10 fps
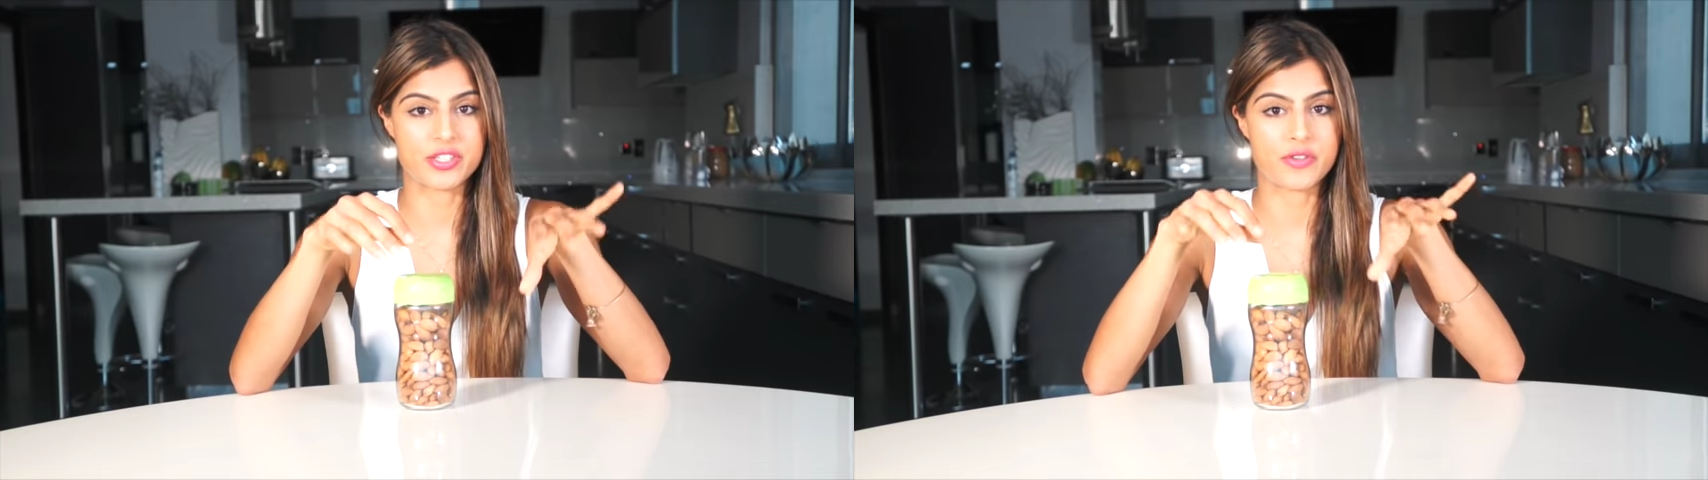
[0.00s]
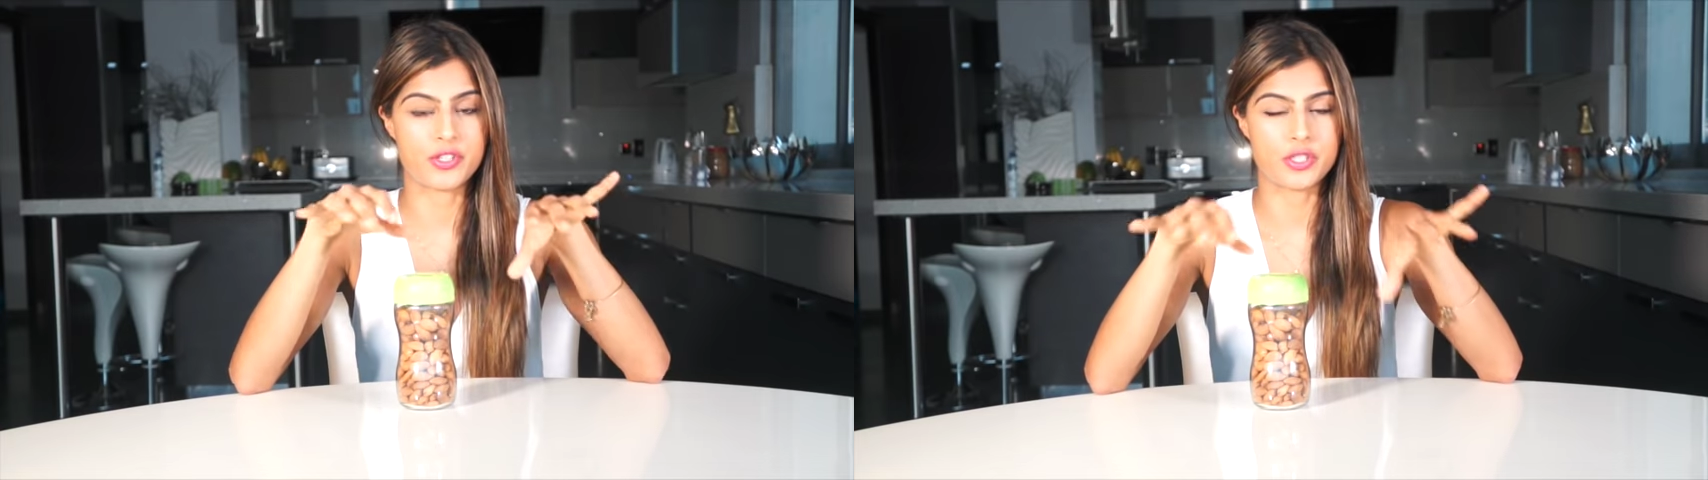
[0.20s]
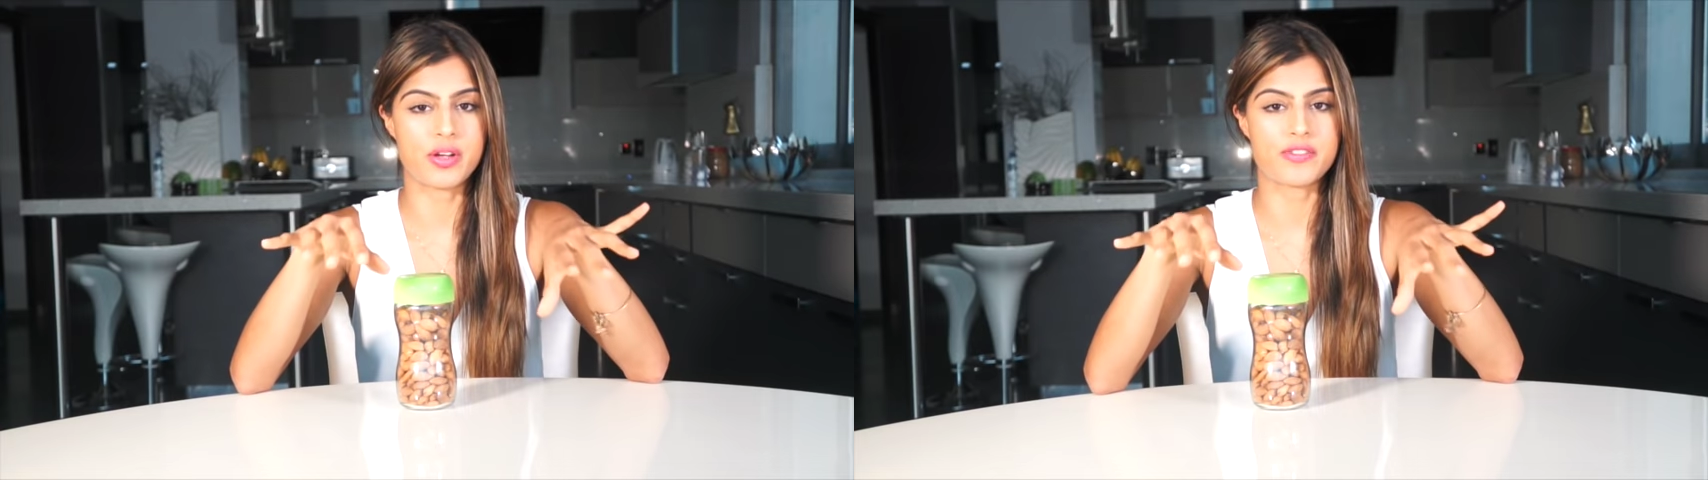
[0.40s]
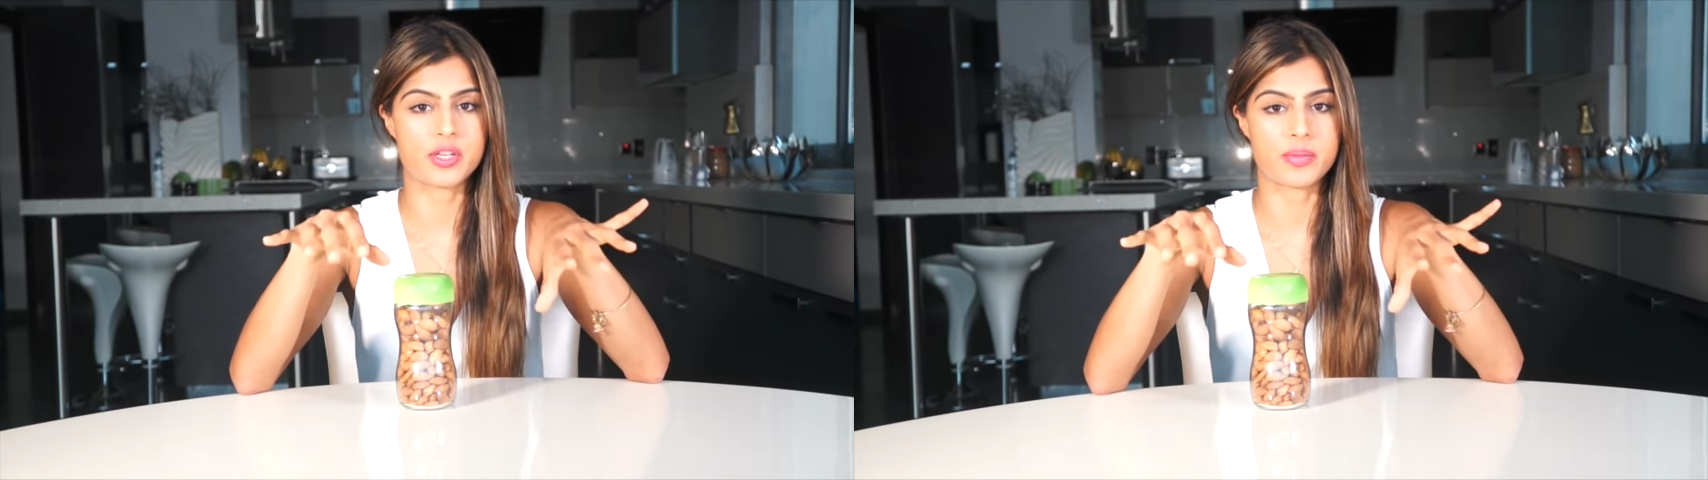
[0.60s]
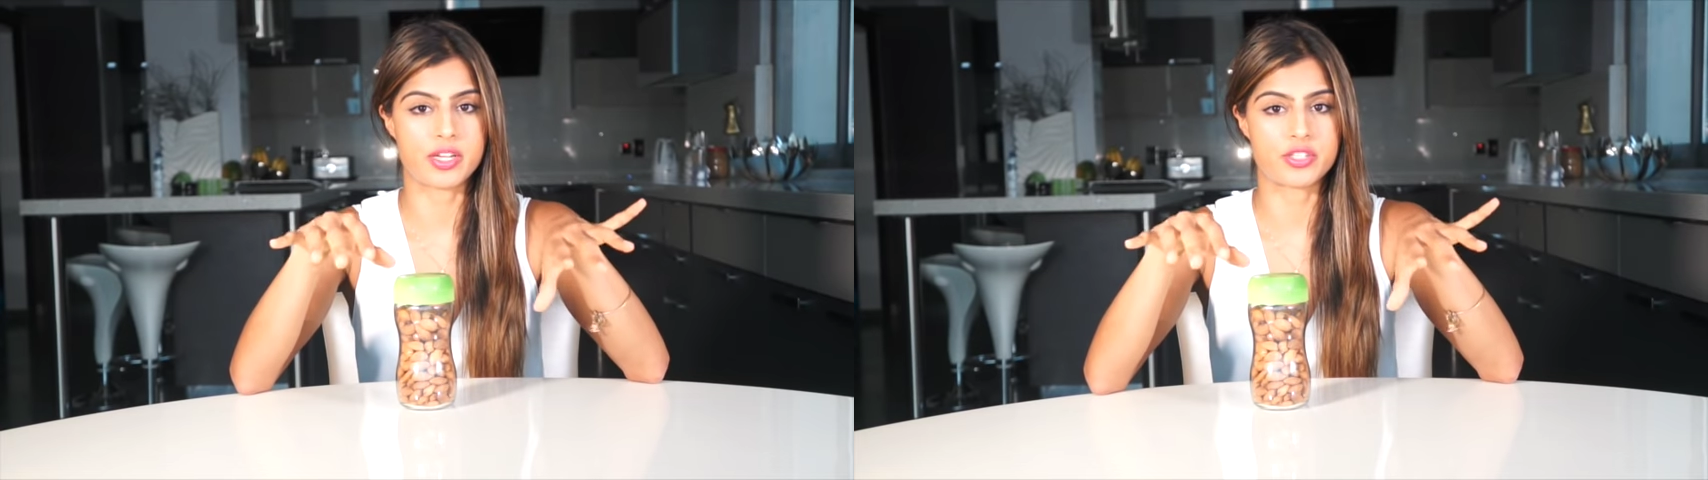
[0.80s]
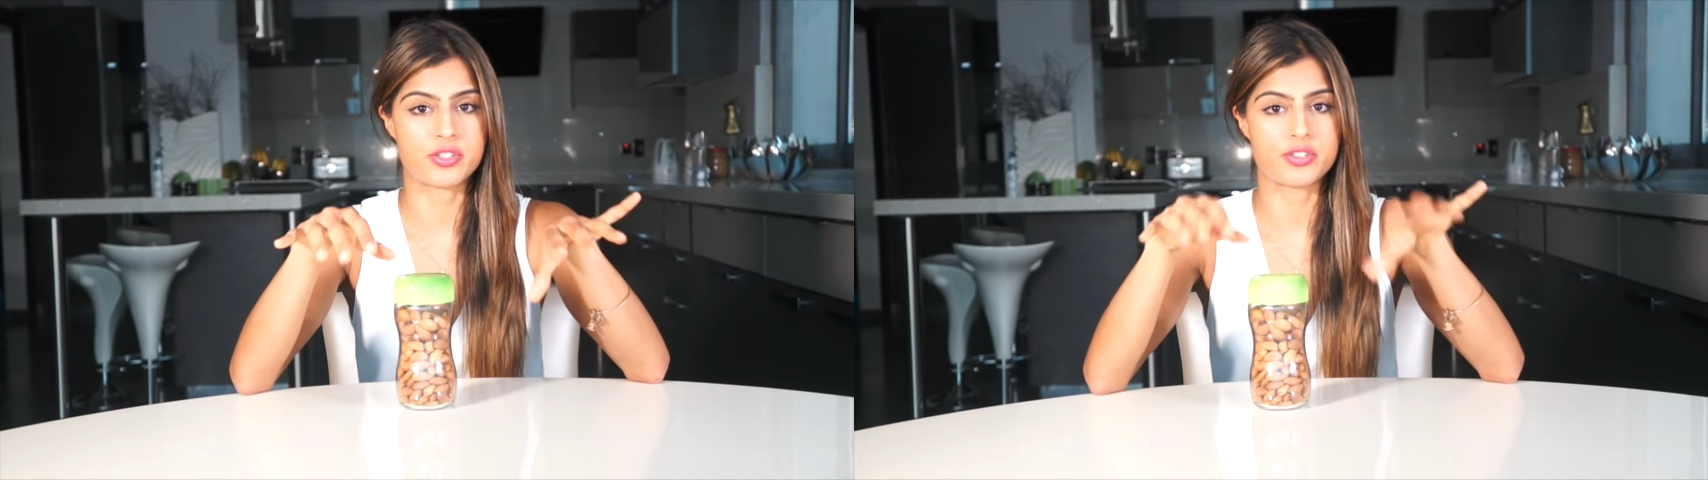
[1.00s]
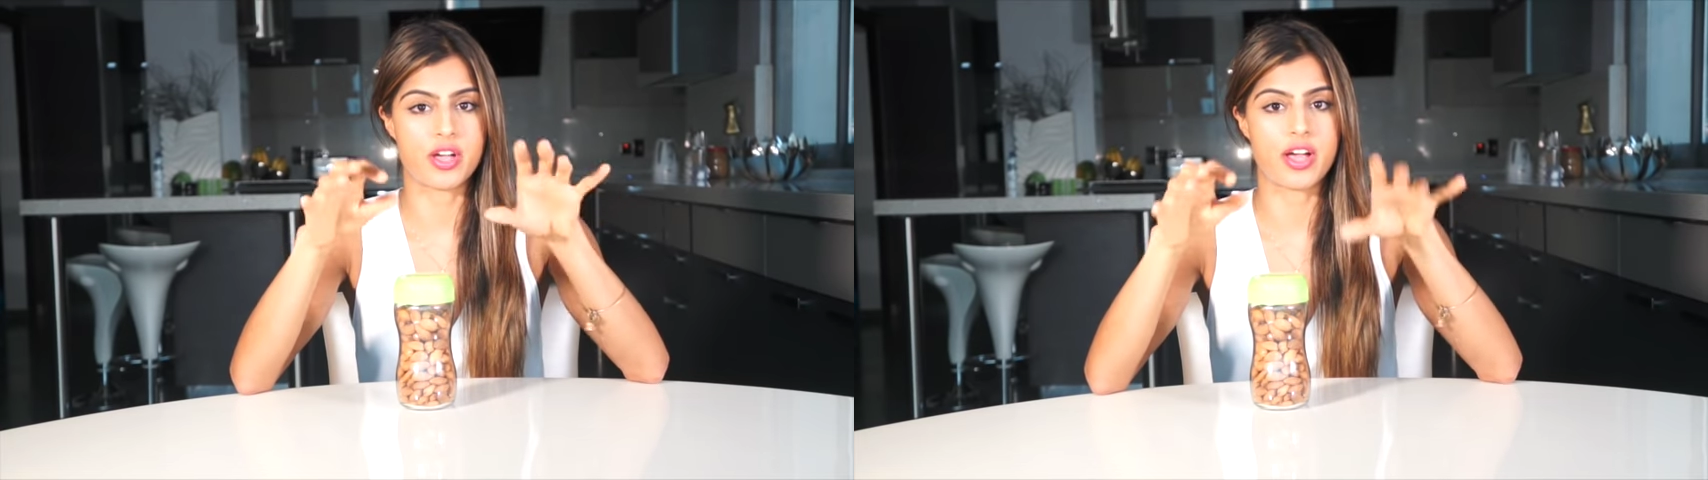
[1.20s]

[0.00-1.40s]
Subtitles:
So if you do have stomach issues,